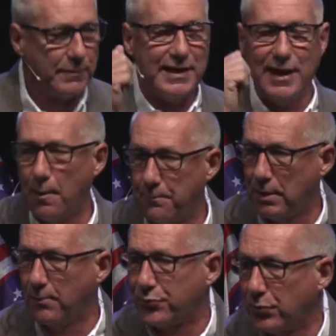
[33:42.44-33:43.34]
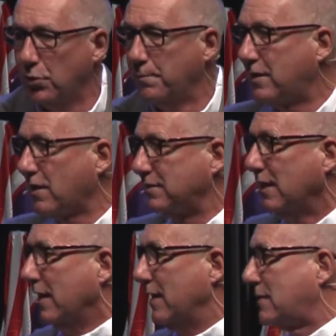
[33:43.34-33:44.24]
him and helping them through because
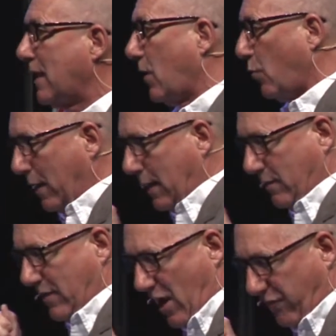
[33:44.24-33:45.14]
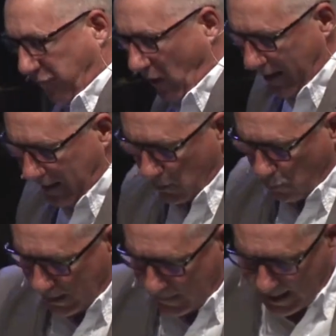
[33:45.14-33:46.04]
he's got to win that fight and
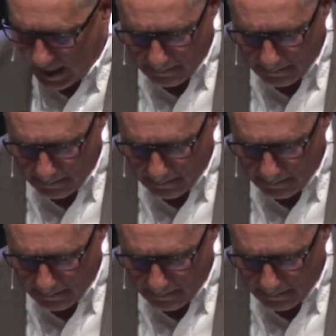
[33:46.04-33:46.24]
win that